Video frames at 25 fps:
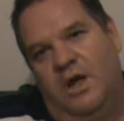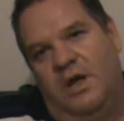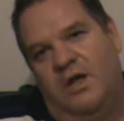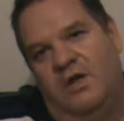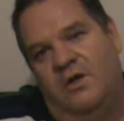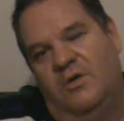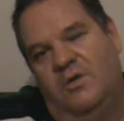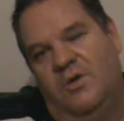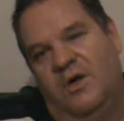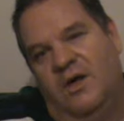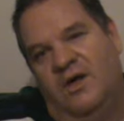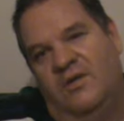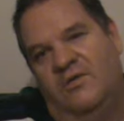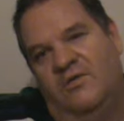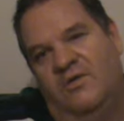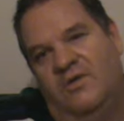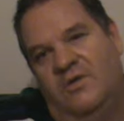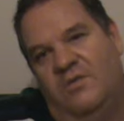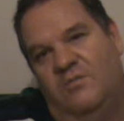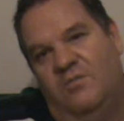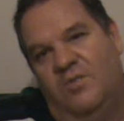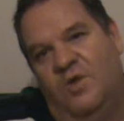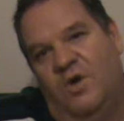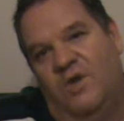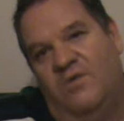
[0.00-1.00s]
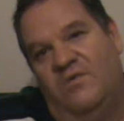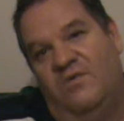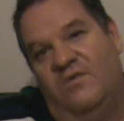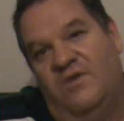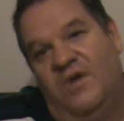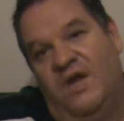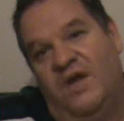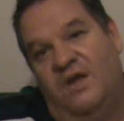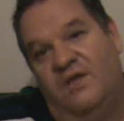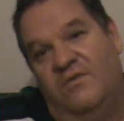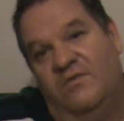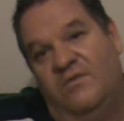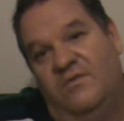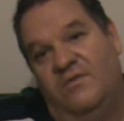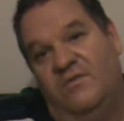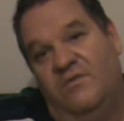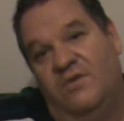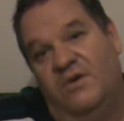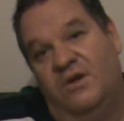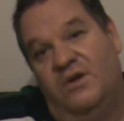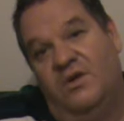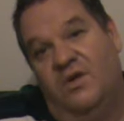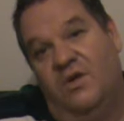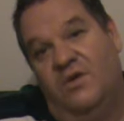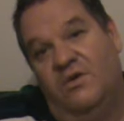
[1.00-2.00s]
Are you asking by faith
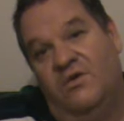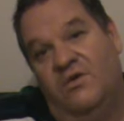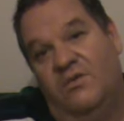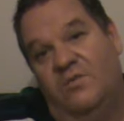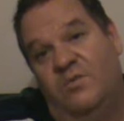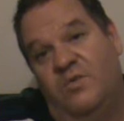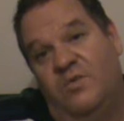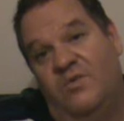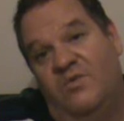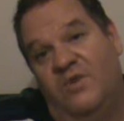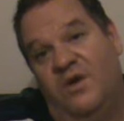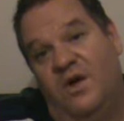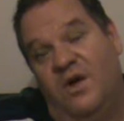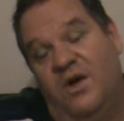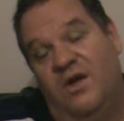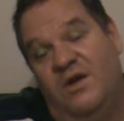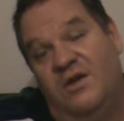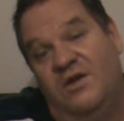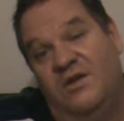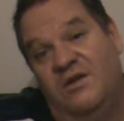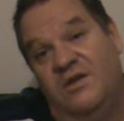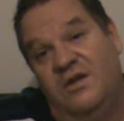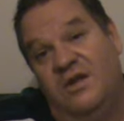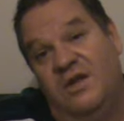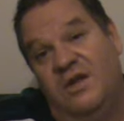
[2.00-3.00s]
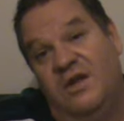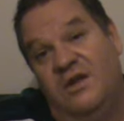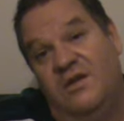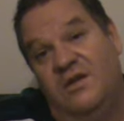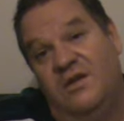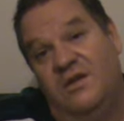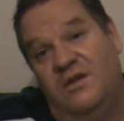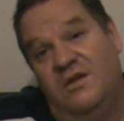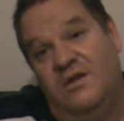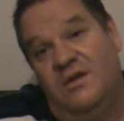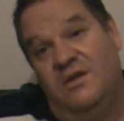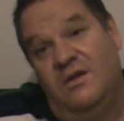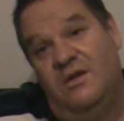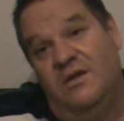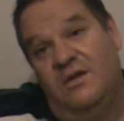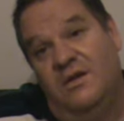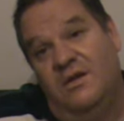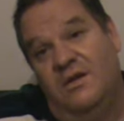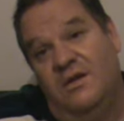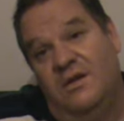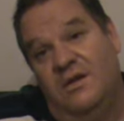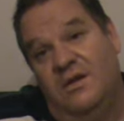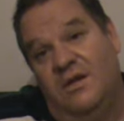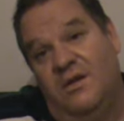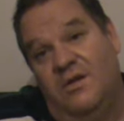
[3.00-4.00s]
for God to provide a need
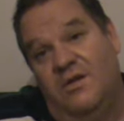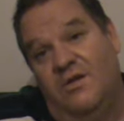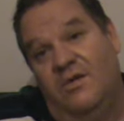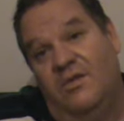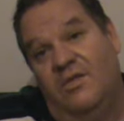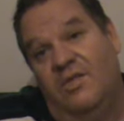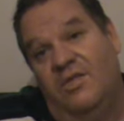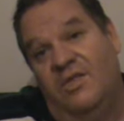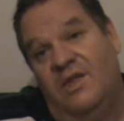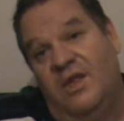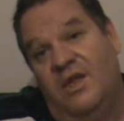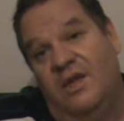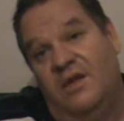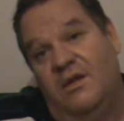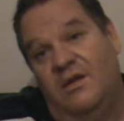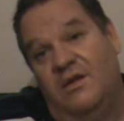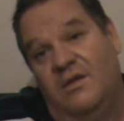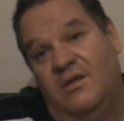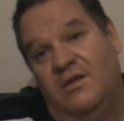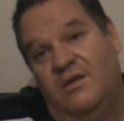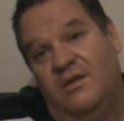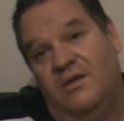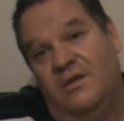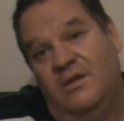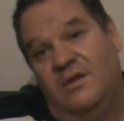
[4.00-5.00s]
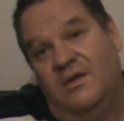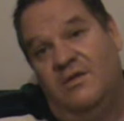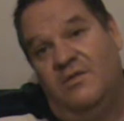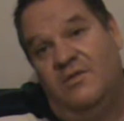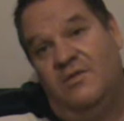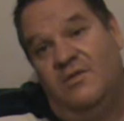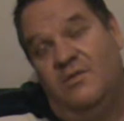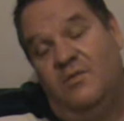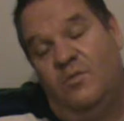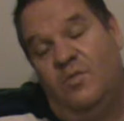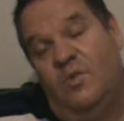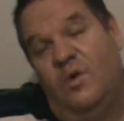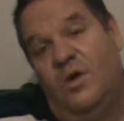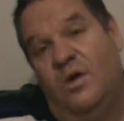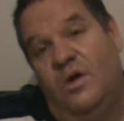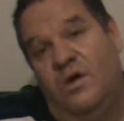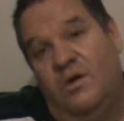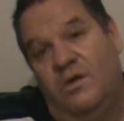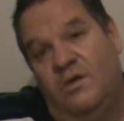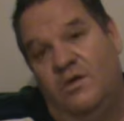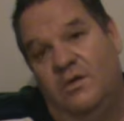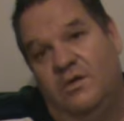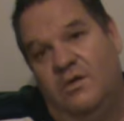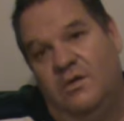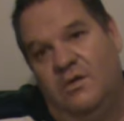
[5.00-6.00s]
or a thing that you
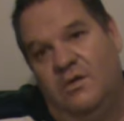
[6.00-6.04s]
want,